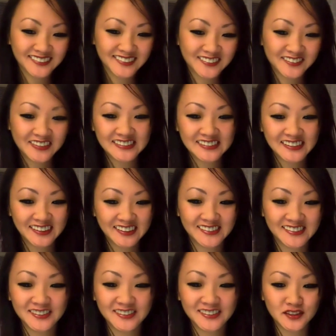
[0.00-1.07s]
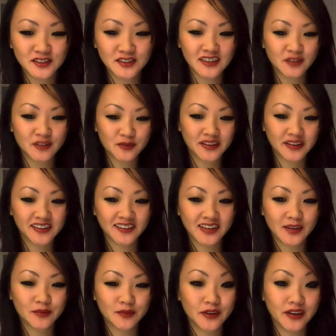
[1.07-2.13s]
Fantastic to see everybody
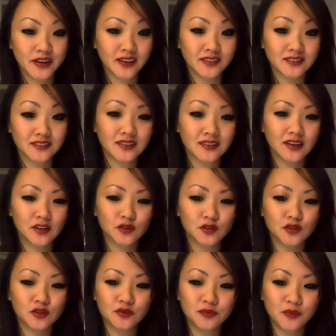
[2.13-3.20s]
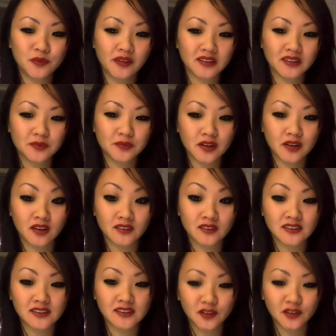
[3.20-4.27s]
collaborate, and I know you're probably going to put on a
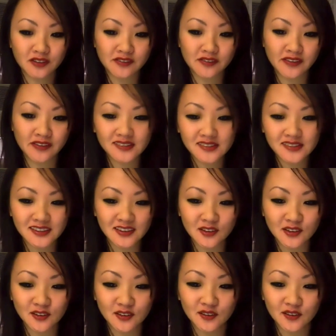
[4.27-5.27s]
stellar event, so